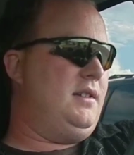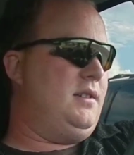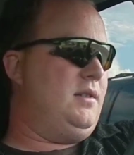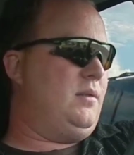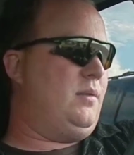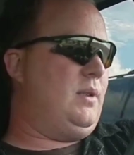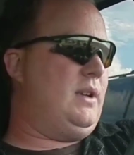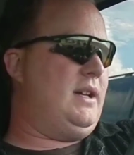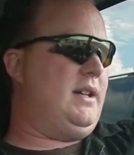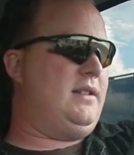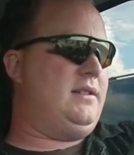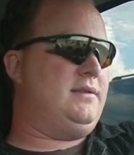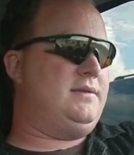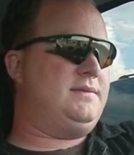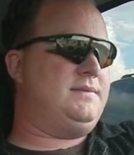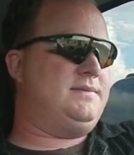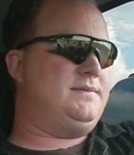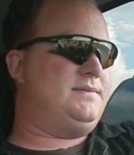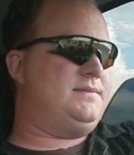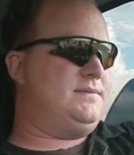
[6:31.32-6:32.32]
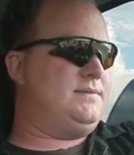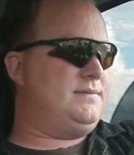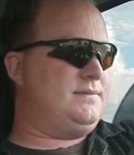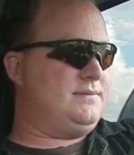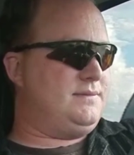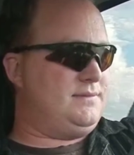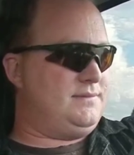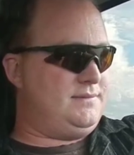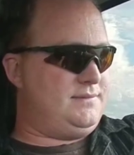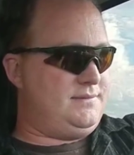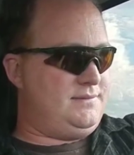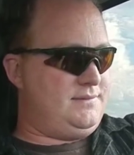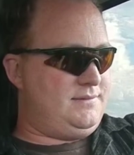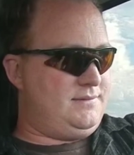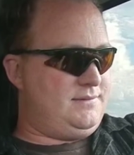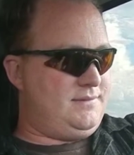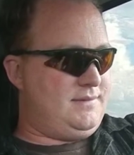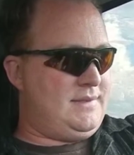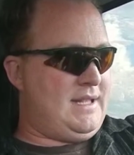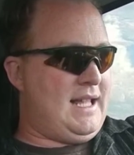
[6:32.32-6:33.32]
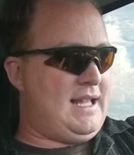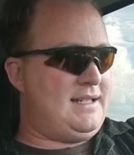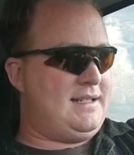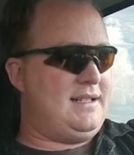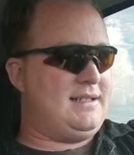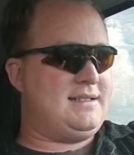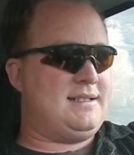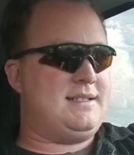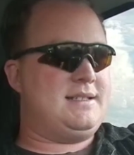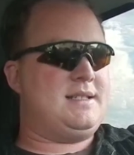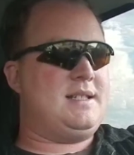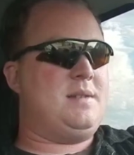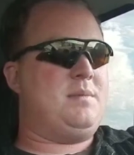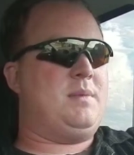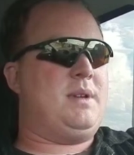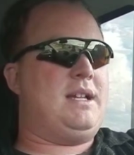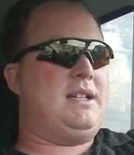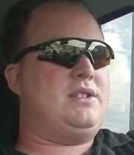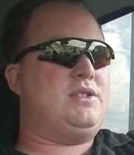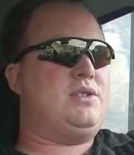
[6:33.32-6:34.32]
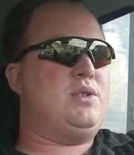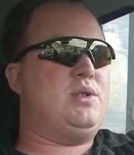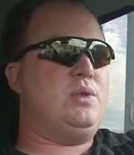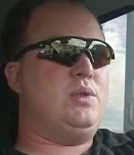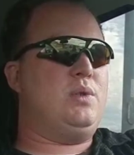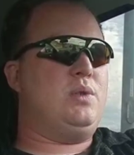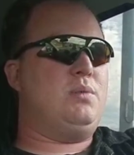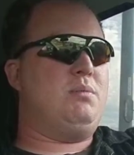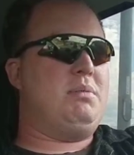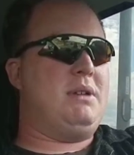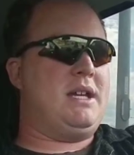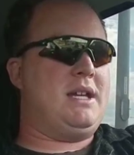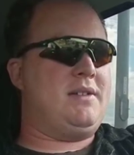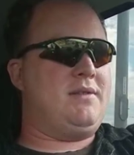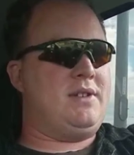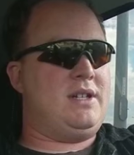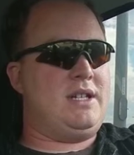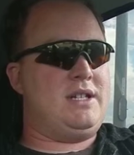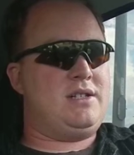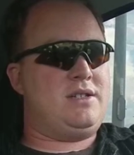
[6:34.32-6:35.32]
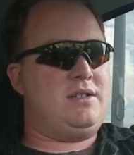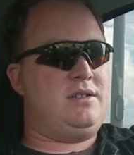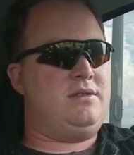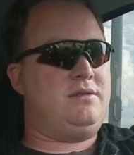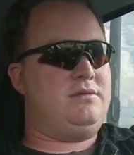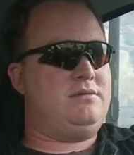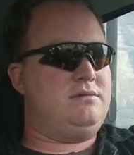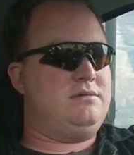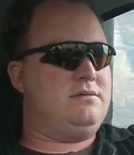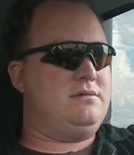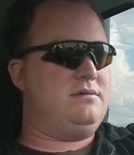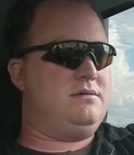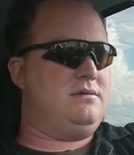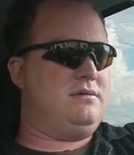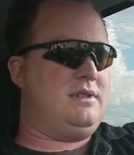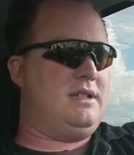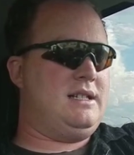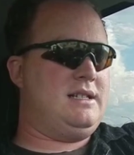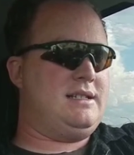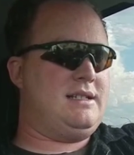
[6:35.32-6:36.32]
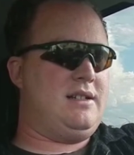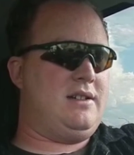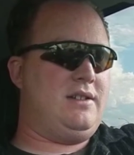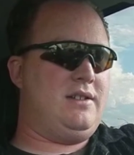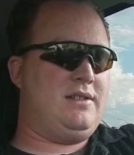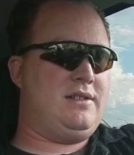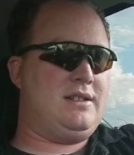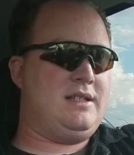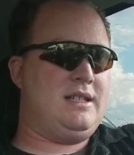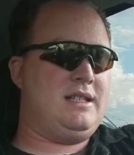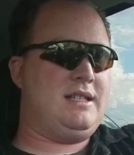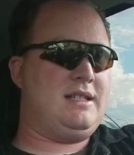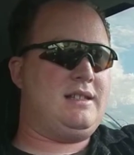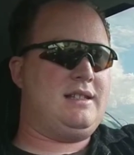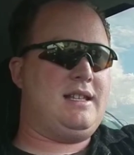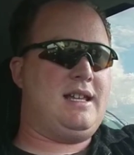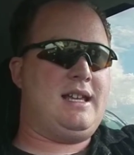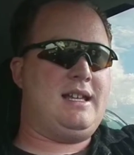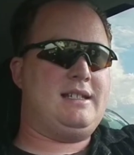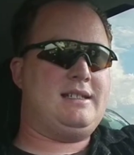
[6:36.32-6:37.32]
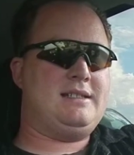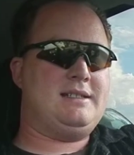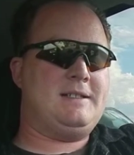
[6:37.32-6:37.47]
Well, that doesn't seem like too big of an issue until you think that